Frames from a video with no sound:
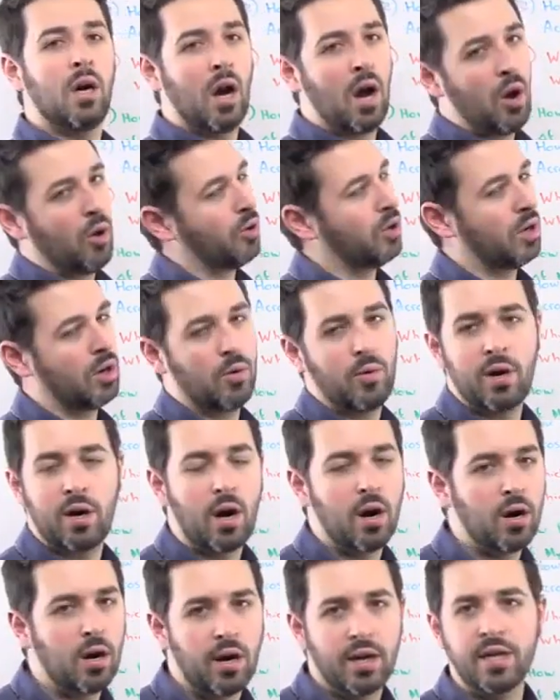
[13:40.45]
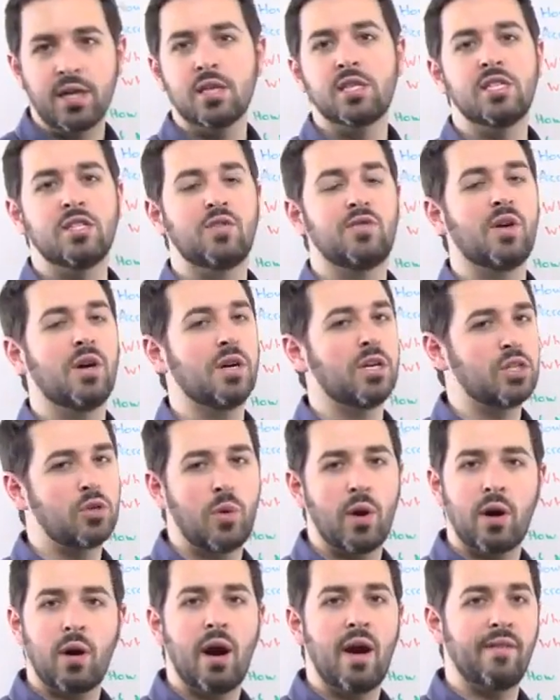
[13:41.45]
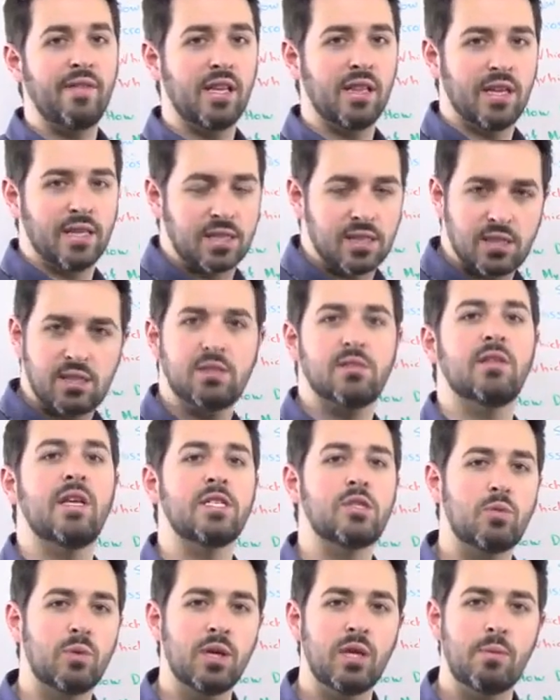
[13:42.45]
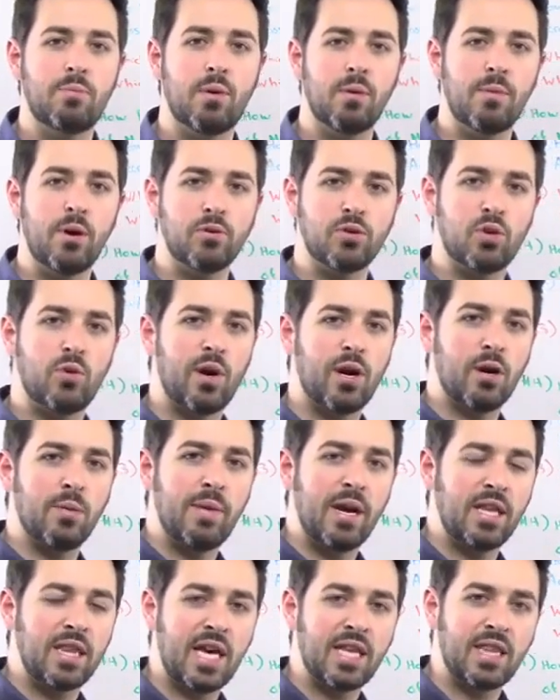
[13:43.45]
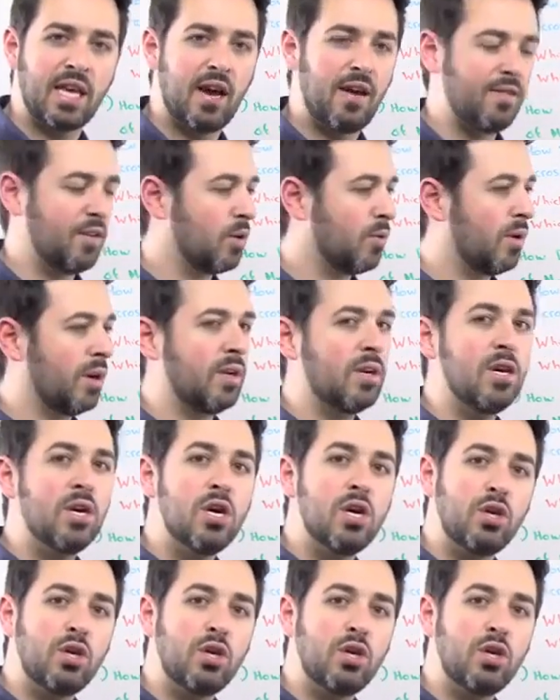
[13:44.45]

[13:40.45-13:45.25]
oh, you know what, our audience is very Twitter heavy. Let's really promote Twitter, make that the heavier one.